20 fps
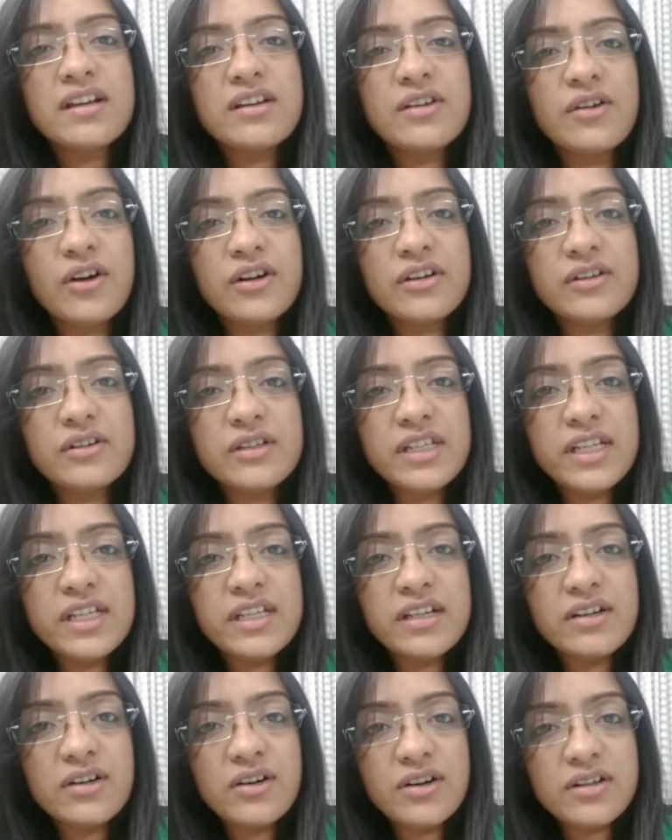not
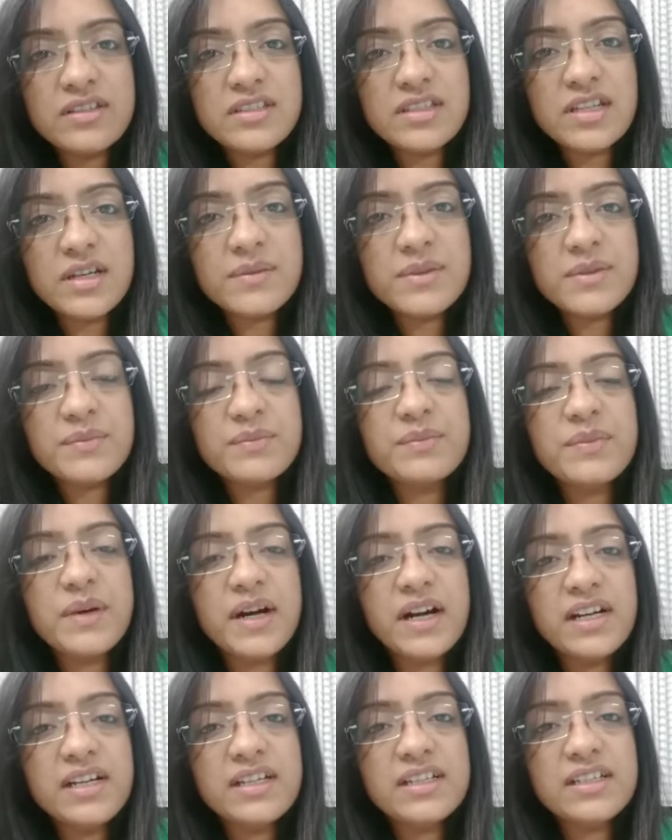only the concepts
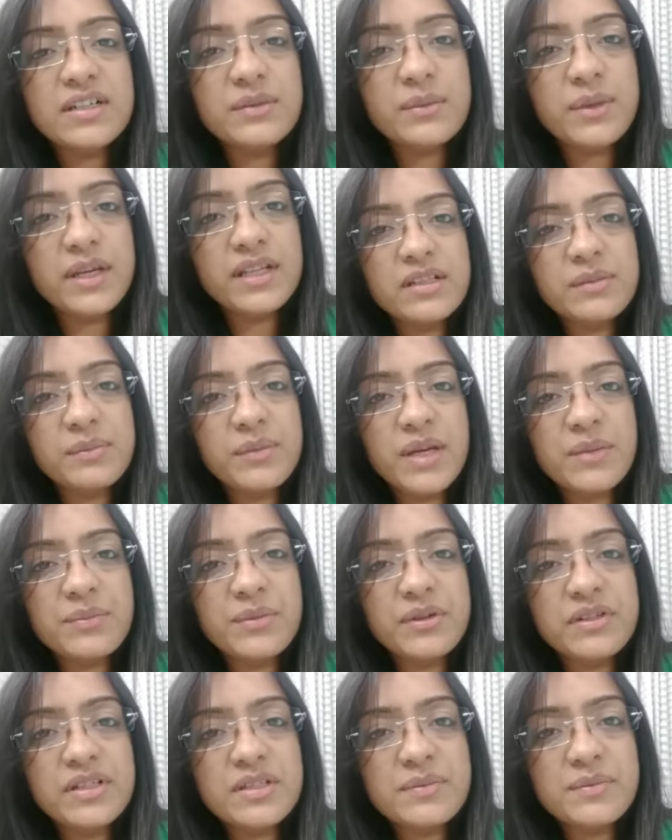but the the
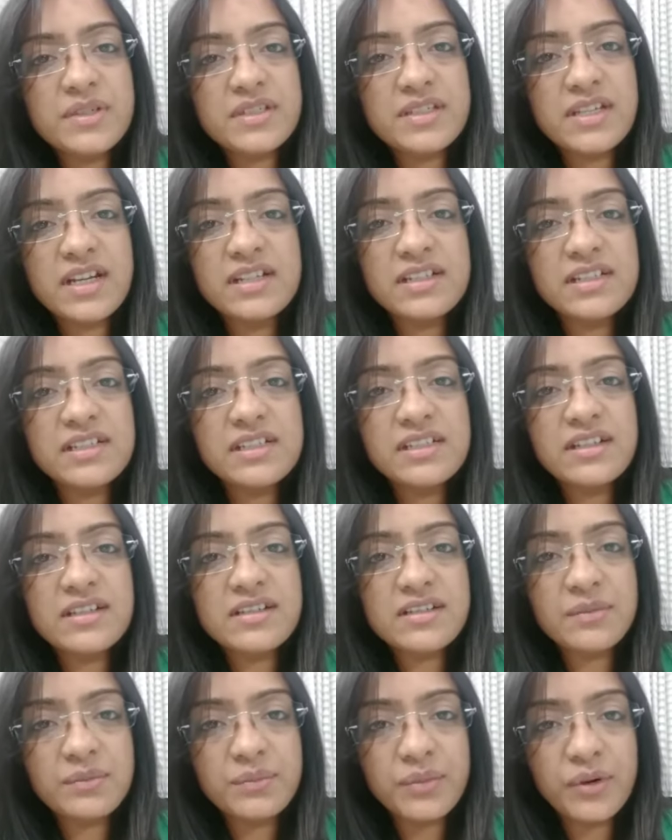paper is presented
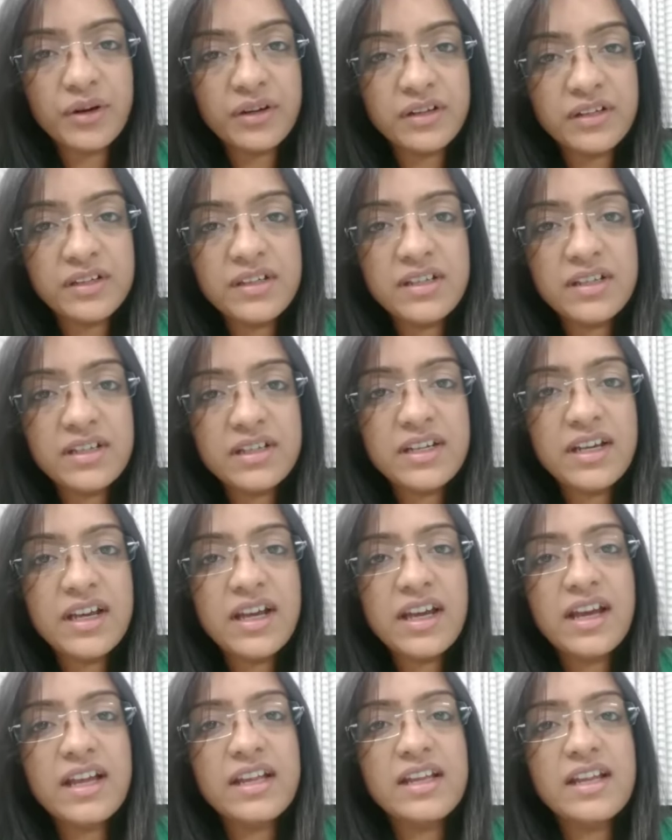is important
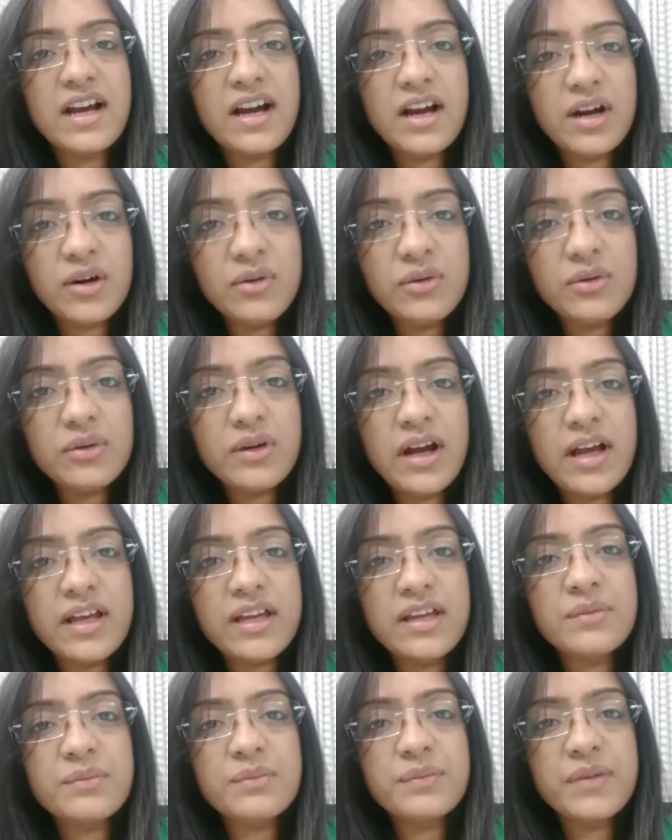and how
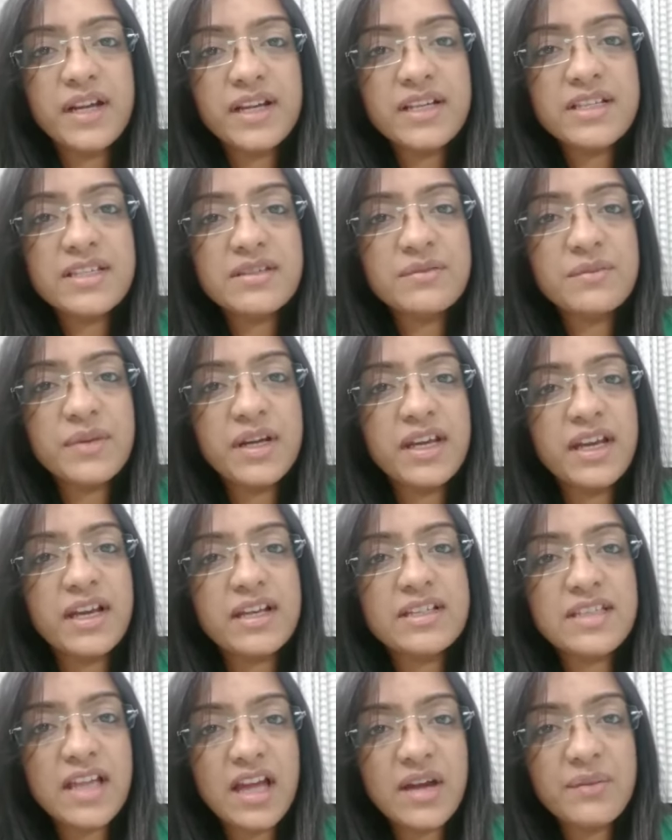I impress my
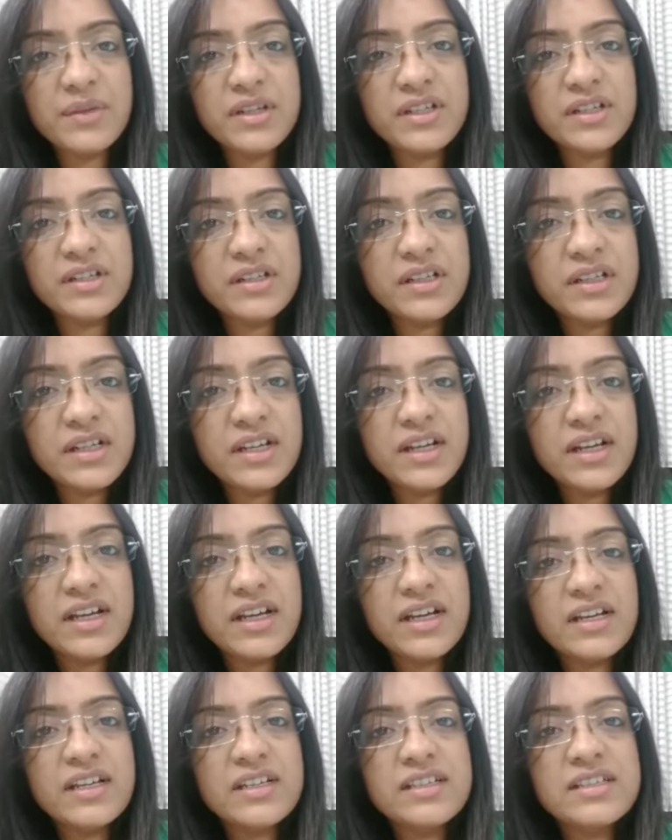examiner
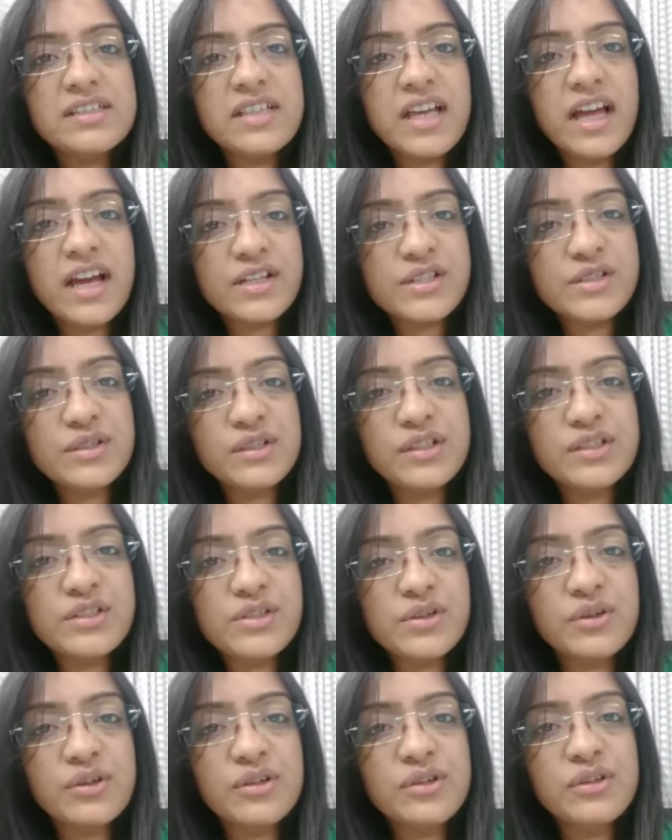is actually
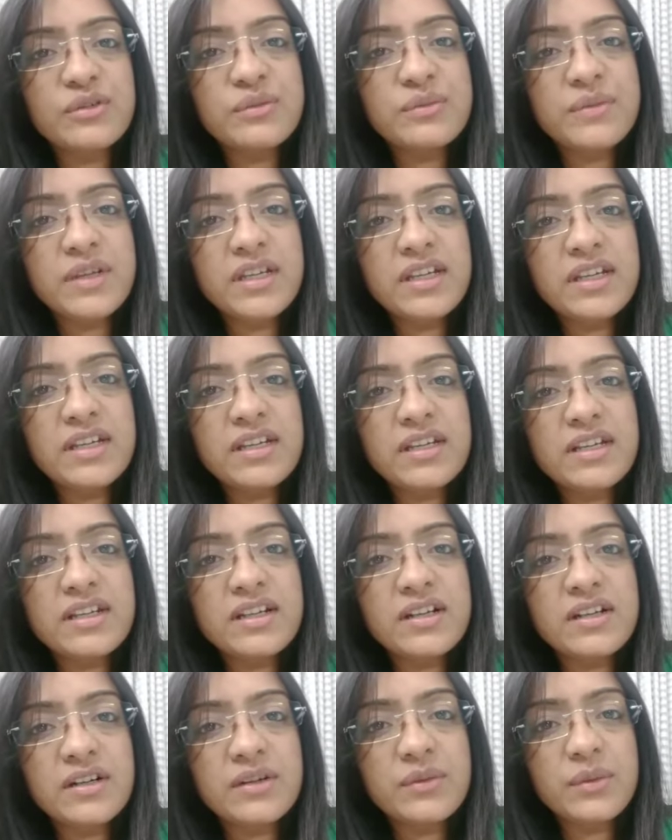showed to me
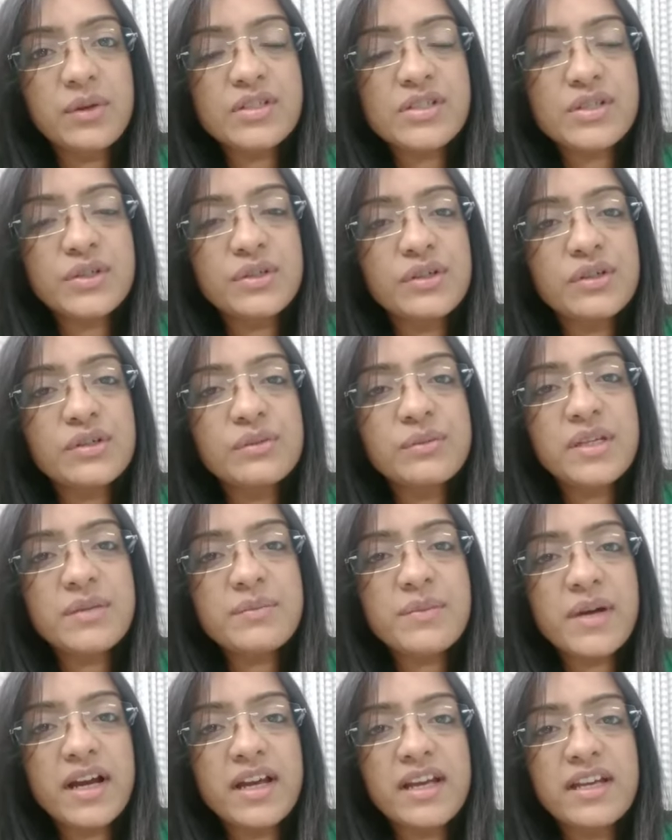uh, was showed to
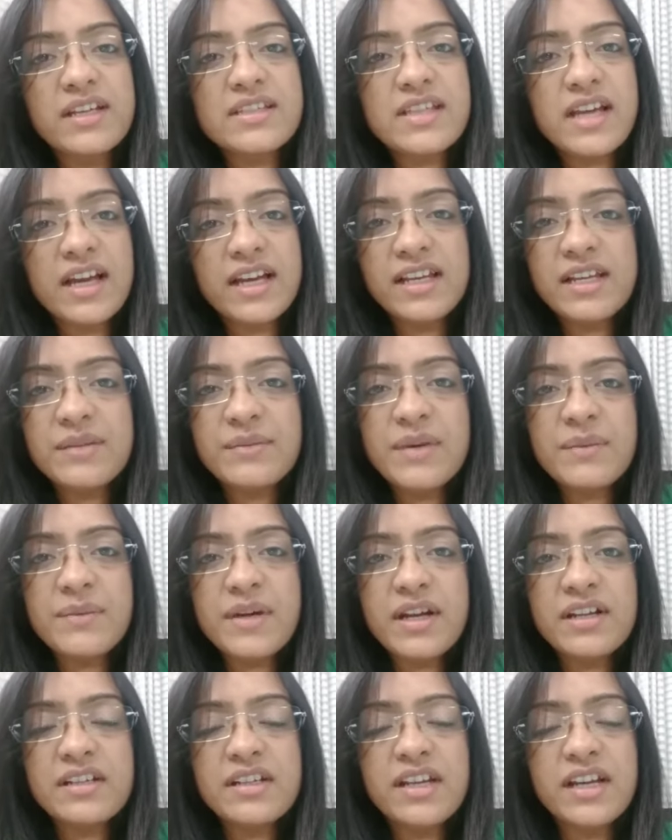me by Sayali
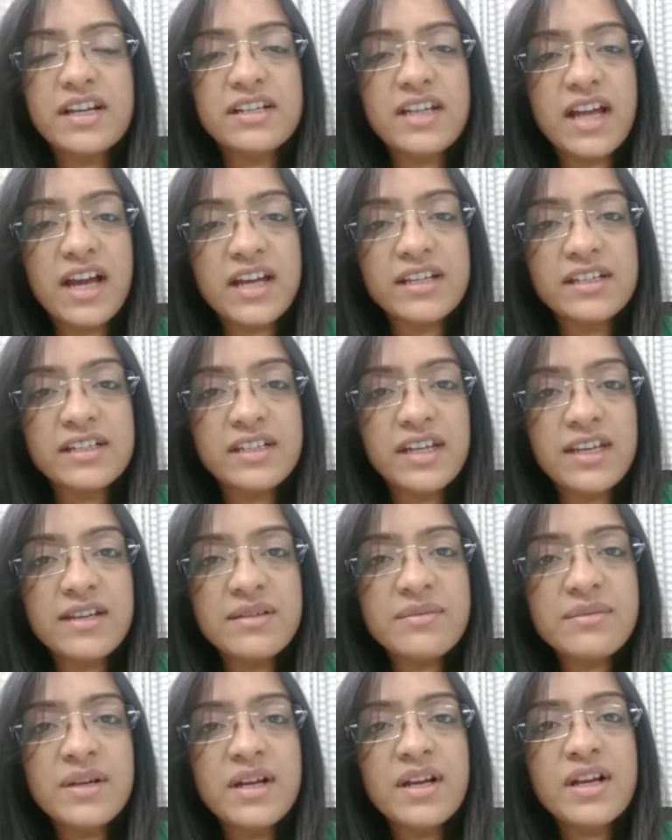ma'am and her entire
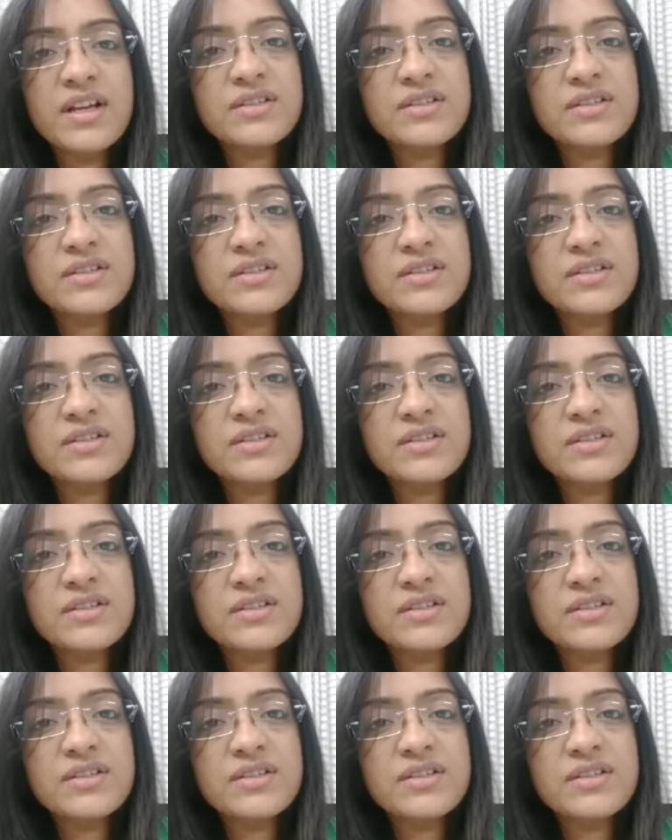team.